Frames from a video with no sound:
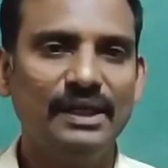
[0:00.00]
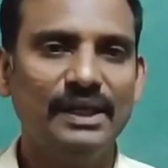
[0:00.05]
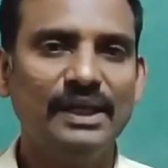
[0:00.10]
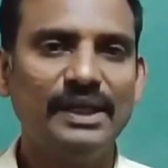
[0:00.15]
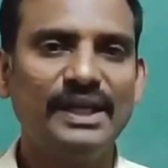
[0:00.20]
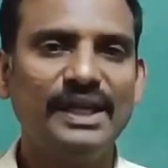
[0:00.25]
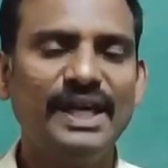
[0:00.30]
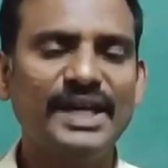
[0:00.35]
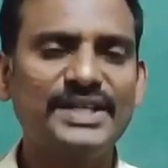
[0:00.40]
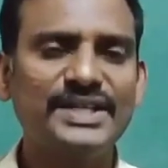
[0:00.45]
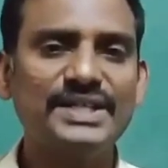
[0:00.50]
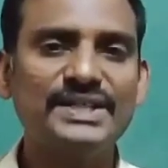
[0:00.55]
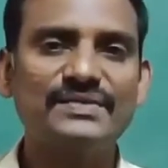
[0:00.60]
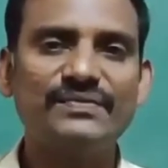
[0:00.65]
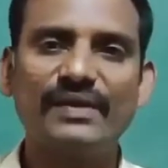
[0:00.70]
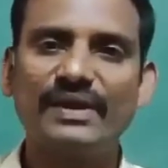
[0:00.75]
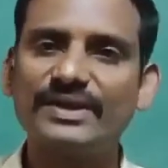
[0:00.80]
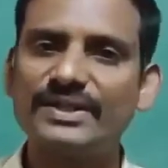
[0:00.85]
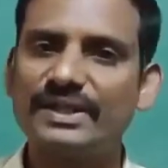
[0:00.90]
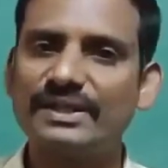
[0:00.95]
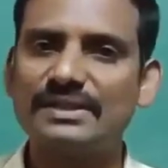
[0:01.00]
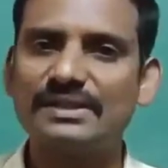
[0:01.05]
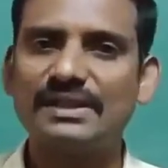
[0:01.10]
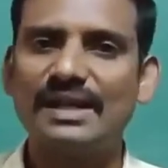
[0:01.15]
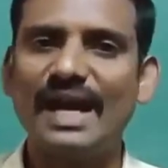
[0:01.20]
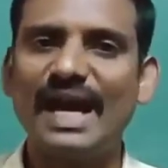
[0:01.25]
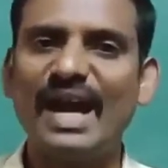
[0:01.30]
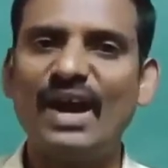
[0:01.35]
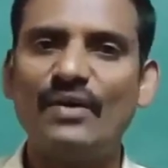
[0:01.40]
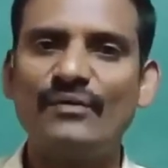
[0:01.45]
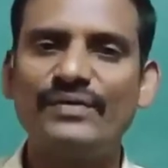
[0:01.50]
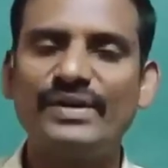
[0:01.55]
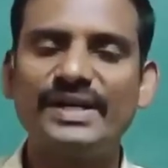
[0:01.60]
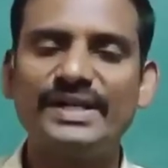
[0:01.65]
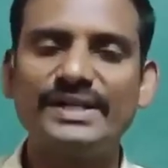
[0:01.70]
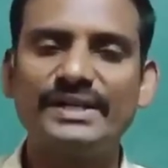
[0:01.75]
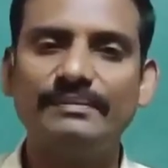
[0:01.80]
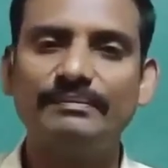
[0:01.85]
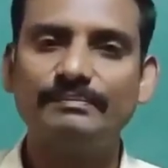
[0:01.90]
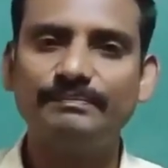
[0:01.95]
In relations functions I have
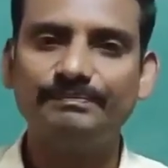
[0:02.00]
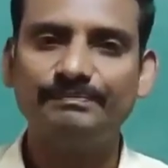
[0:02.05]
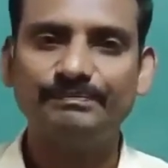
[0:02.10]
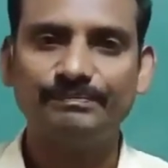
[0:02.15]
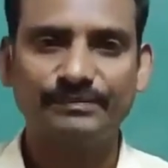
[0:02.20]
finished